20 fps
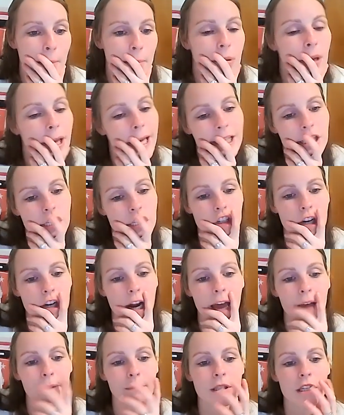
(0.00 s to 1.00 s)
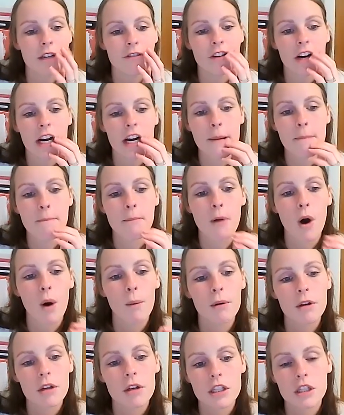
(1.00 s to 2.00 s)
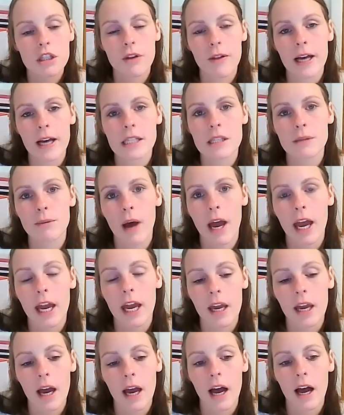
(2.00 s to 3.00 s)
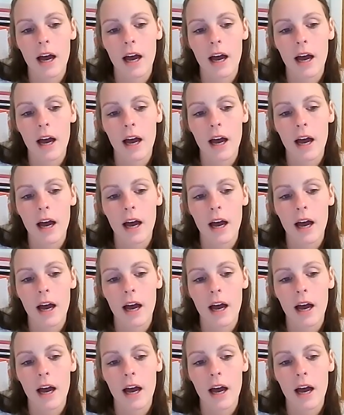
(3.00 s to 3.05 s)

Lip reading: Plains tribes are very mobile, so that's why